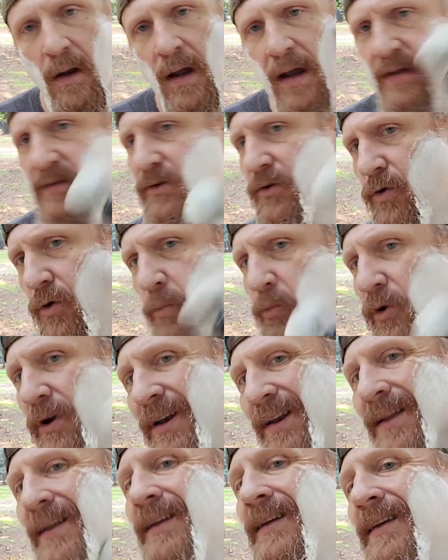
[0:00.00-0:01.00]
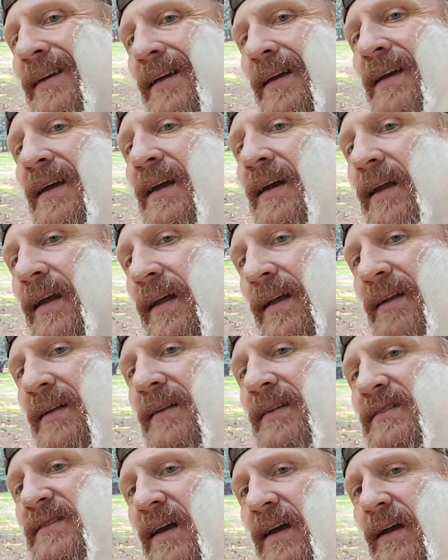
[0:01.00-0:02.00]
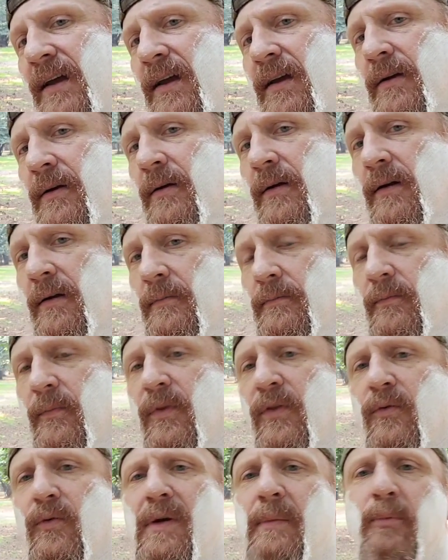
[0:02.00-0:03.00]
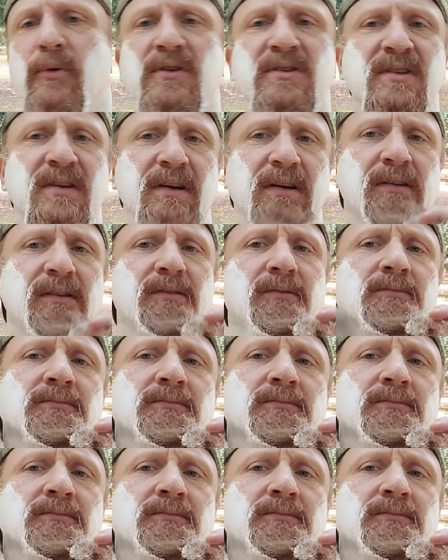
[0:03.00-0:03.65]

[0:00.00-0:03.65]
has coumarin in it. It's like 3%